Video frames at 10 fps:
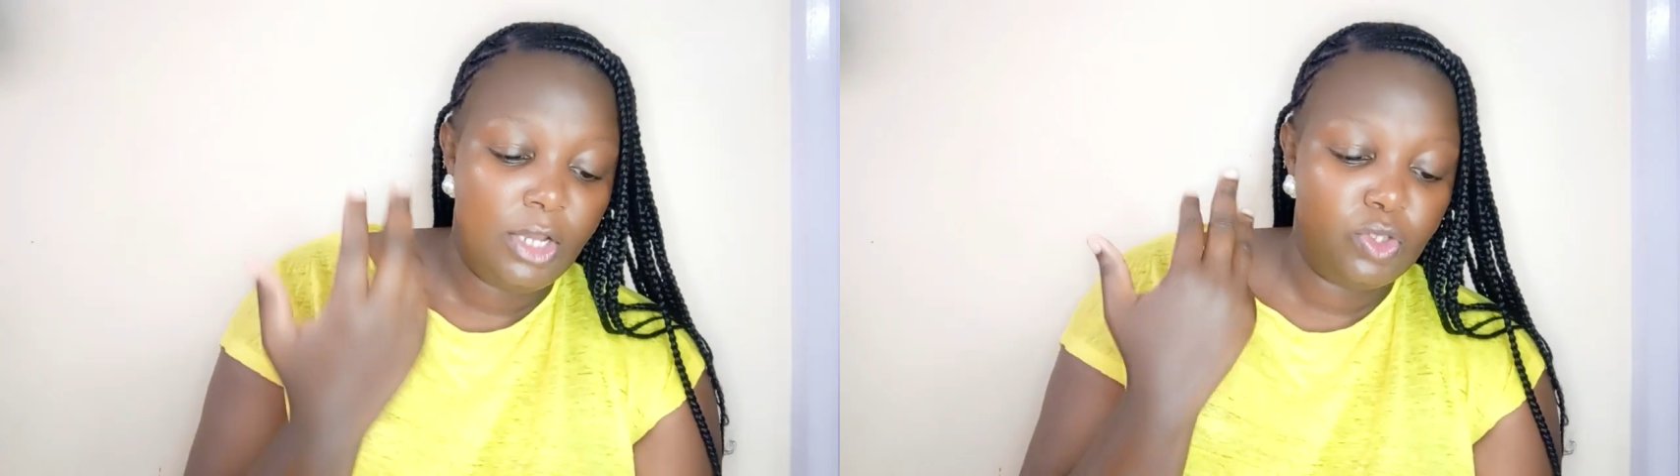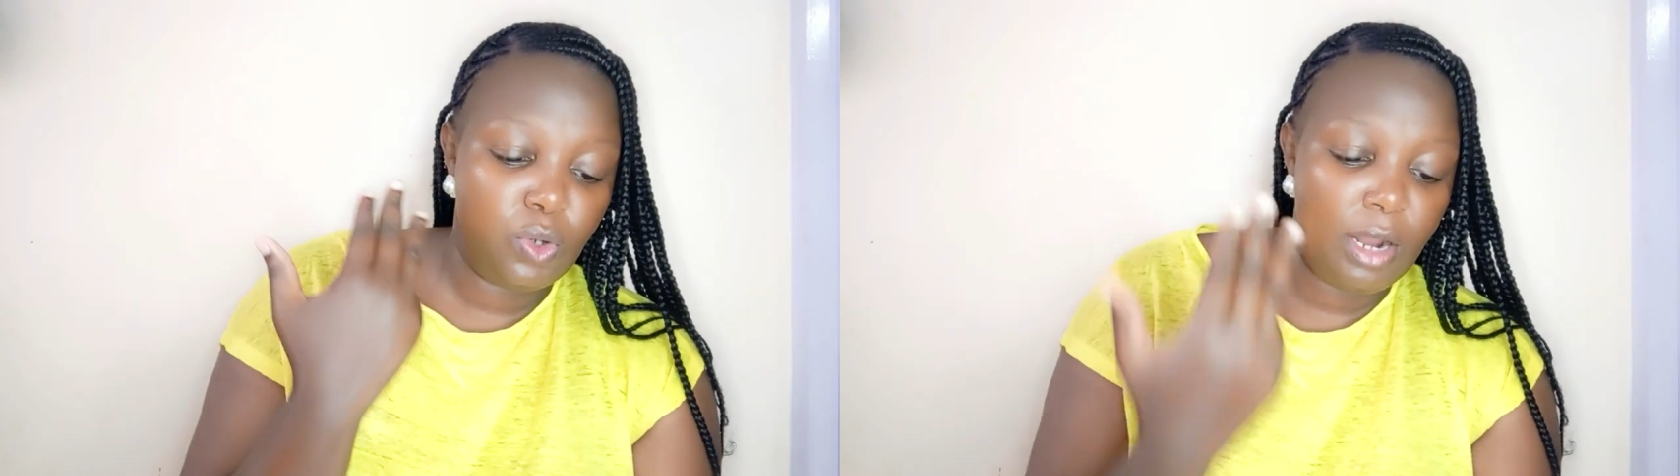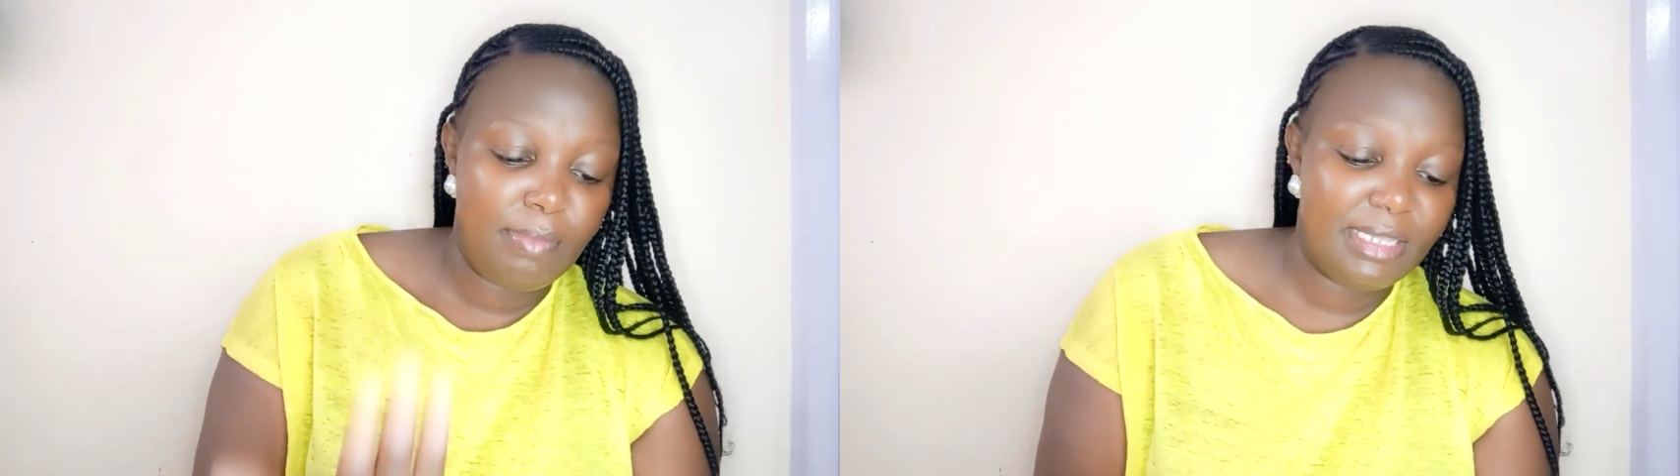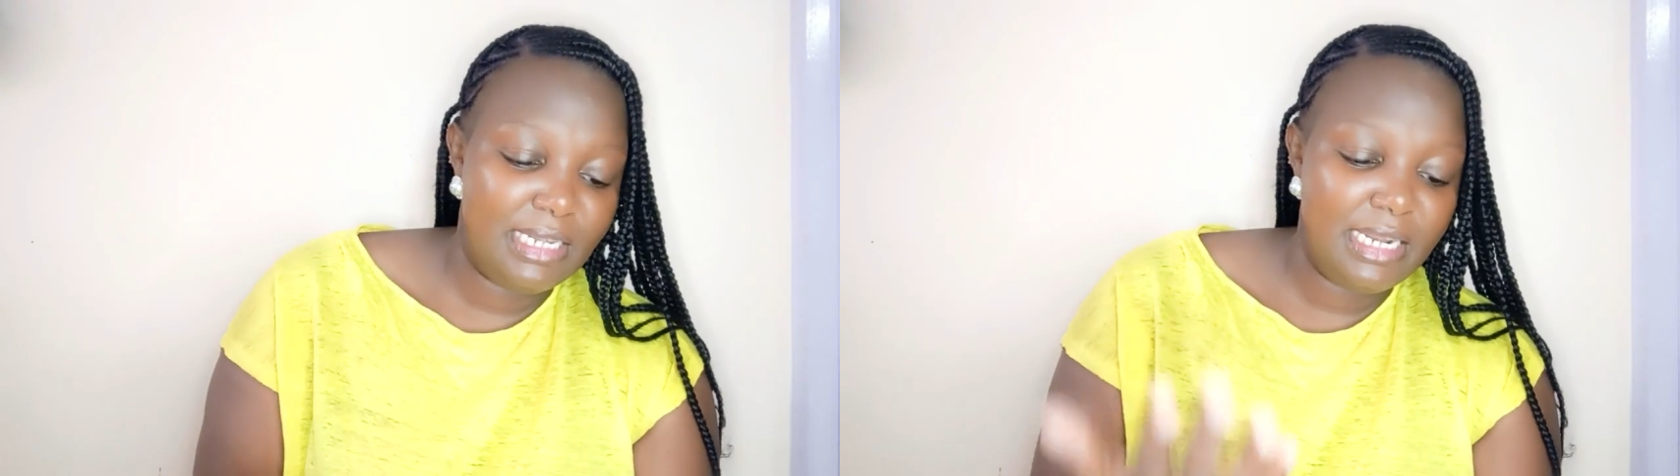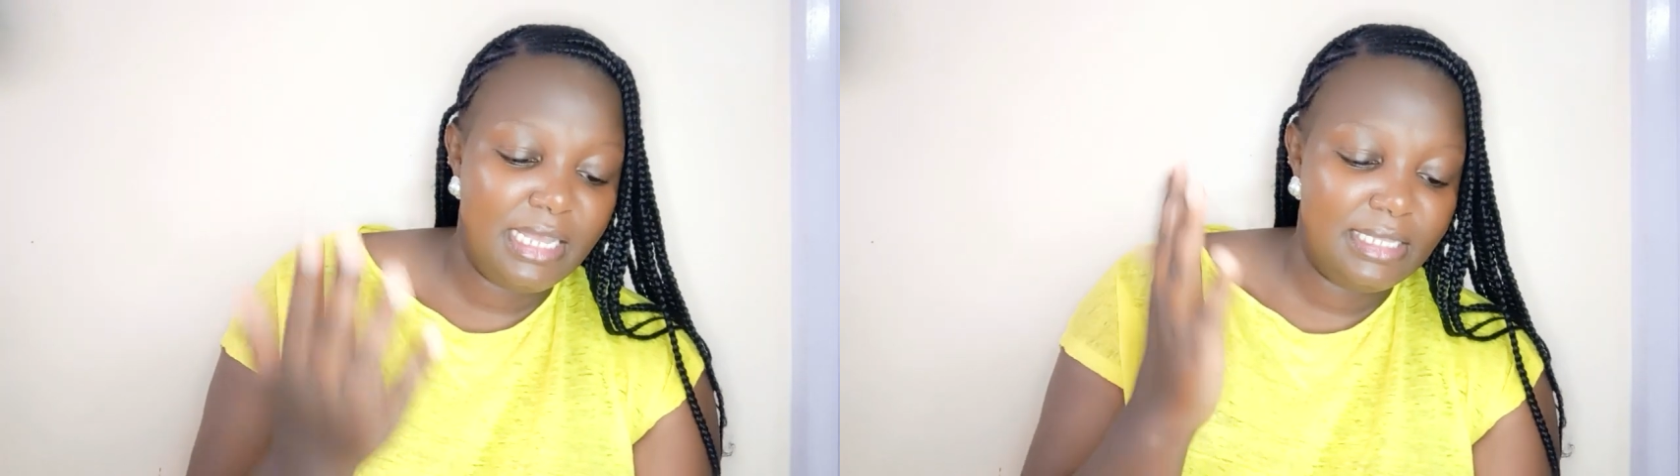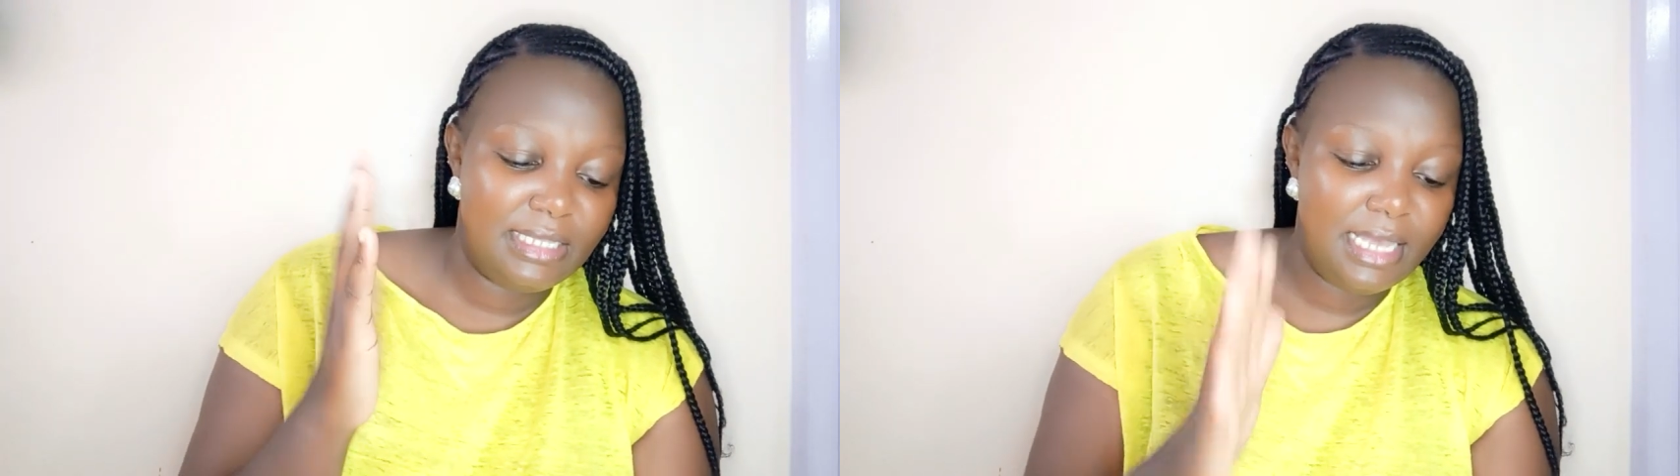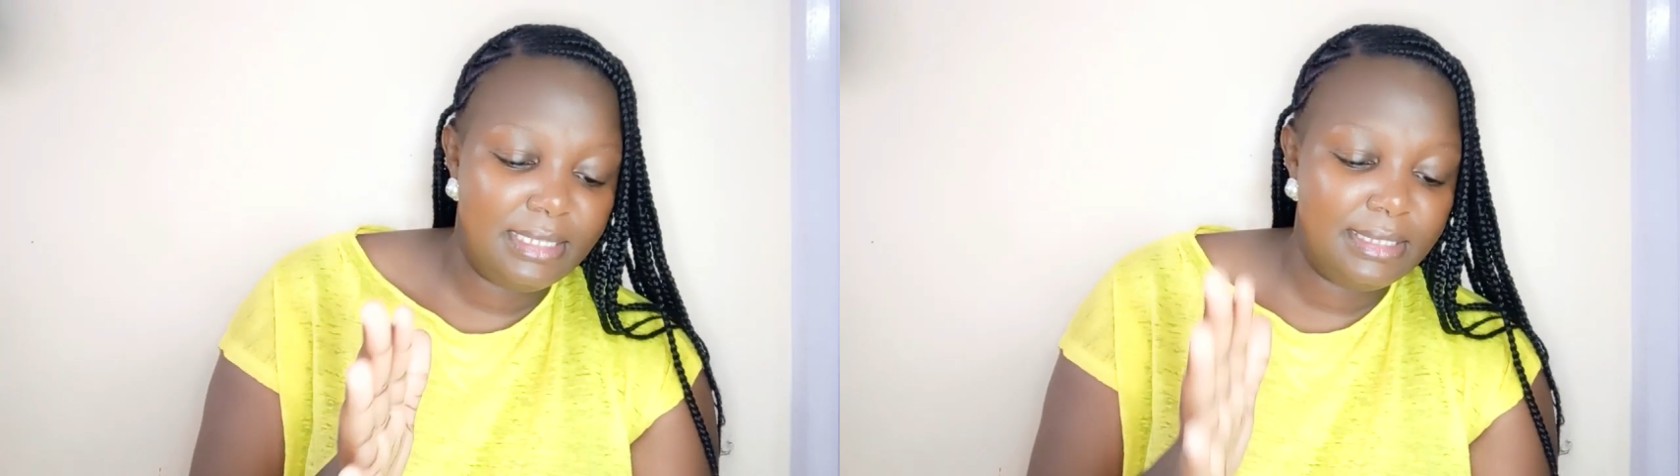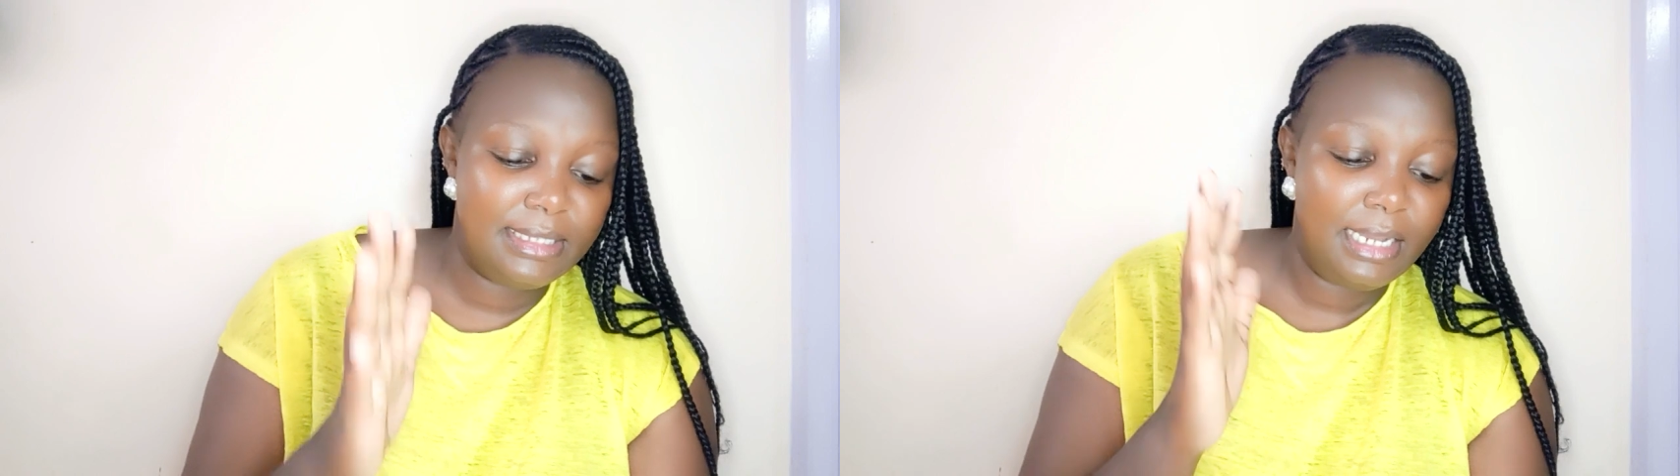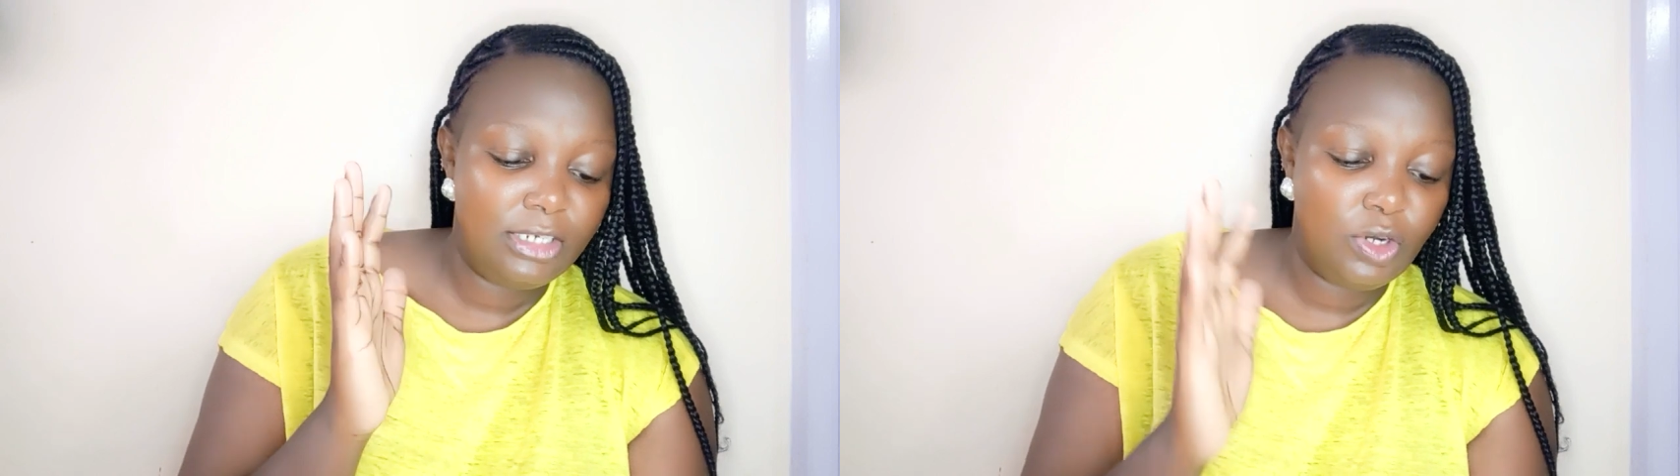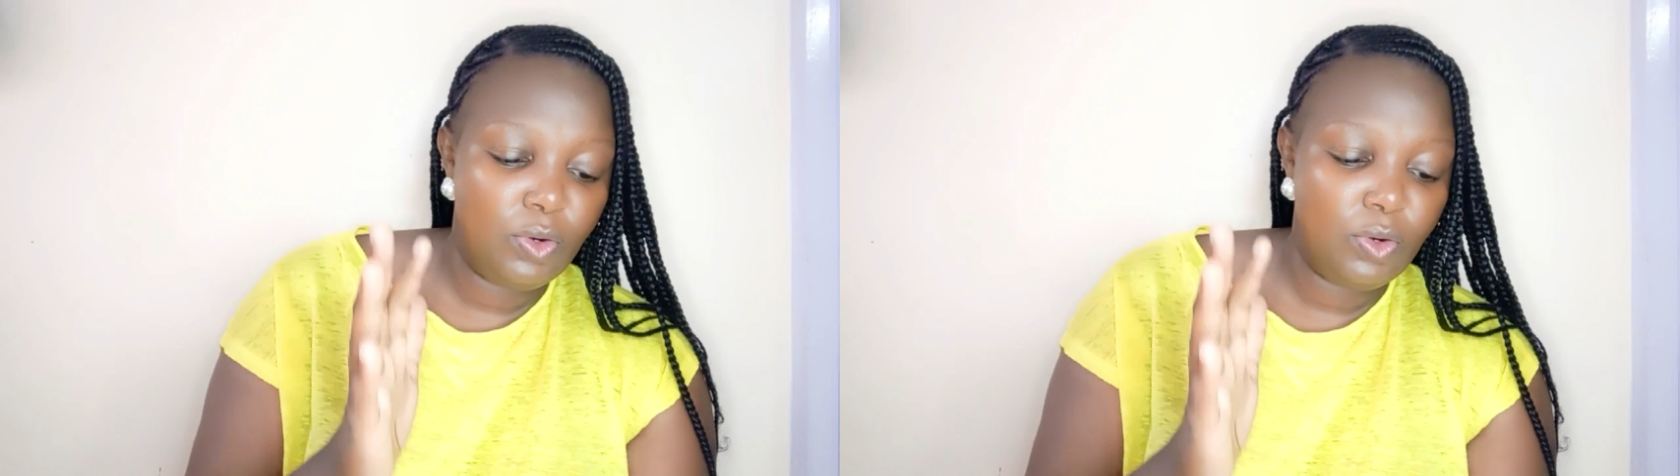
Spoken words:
So number three is instant